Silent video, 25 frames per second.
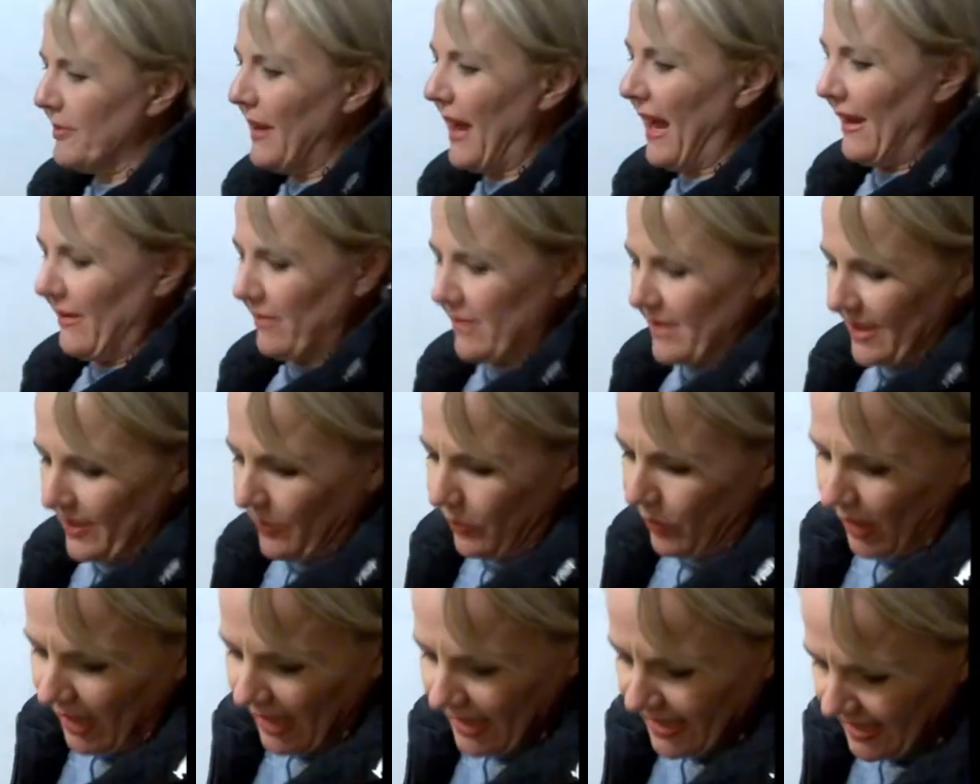pounds in
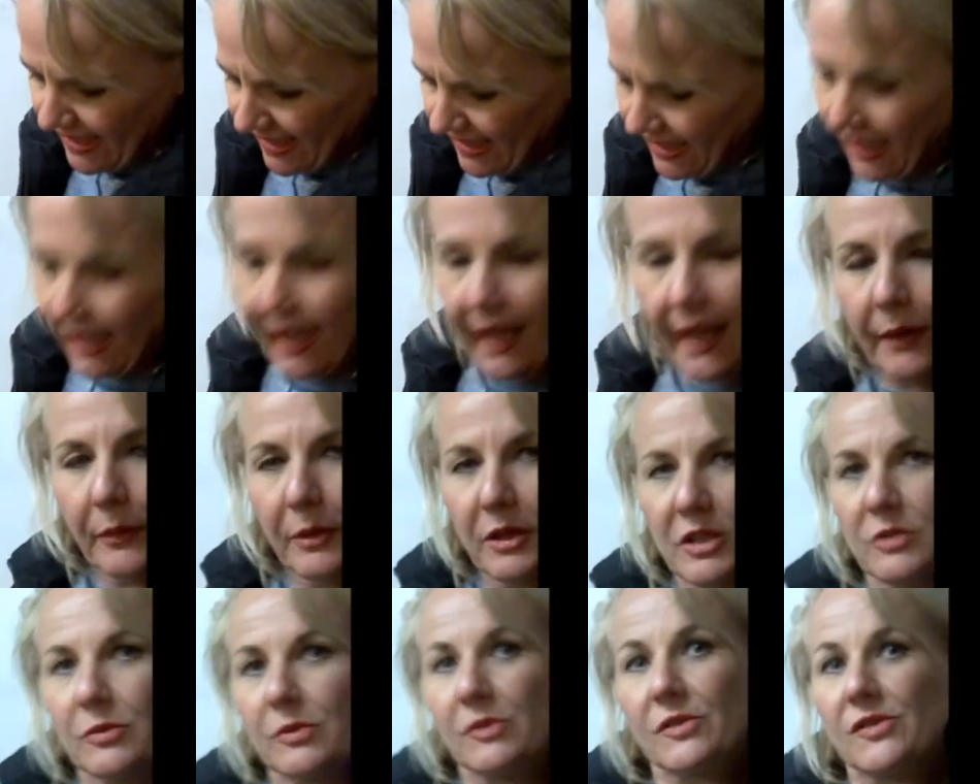weight in here,
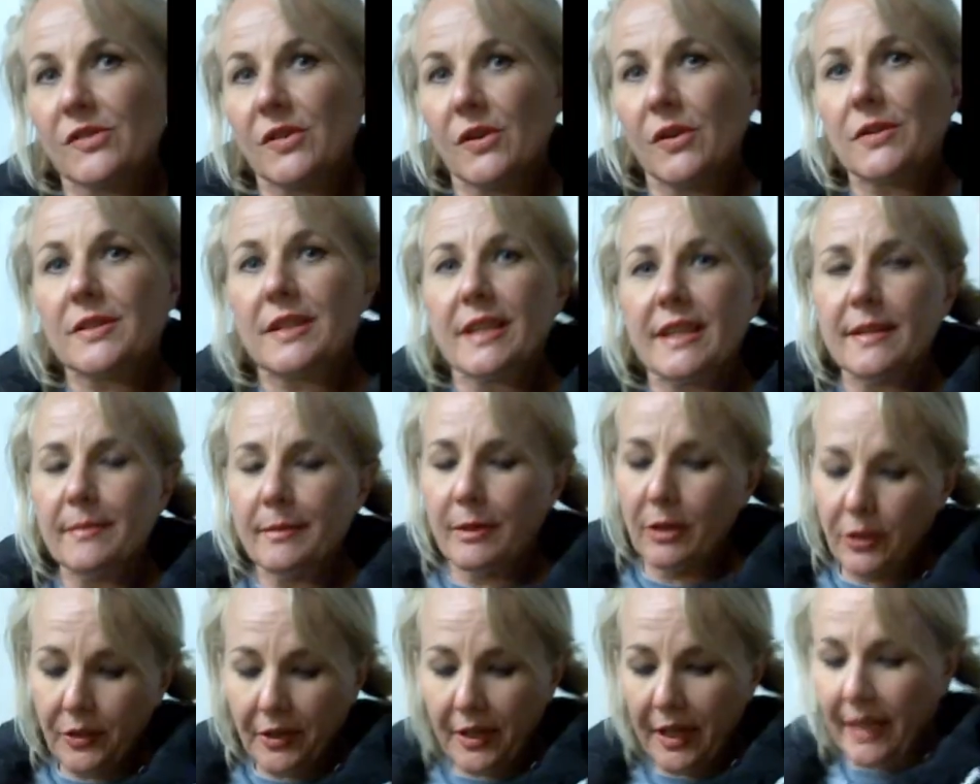which we'll sort in the
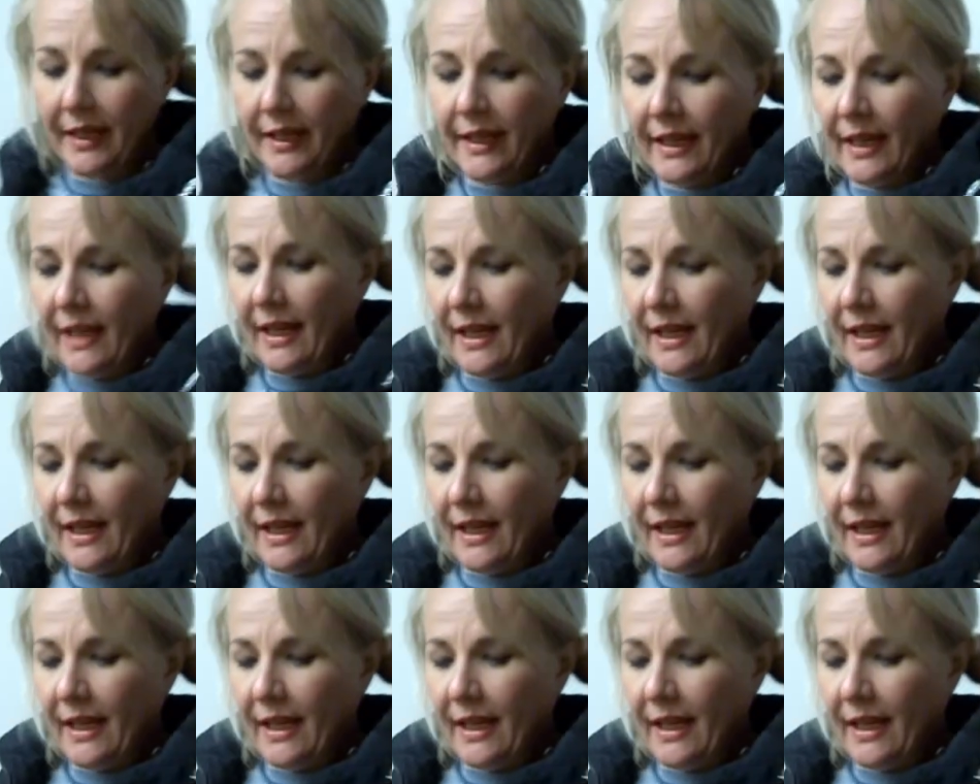morning.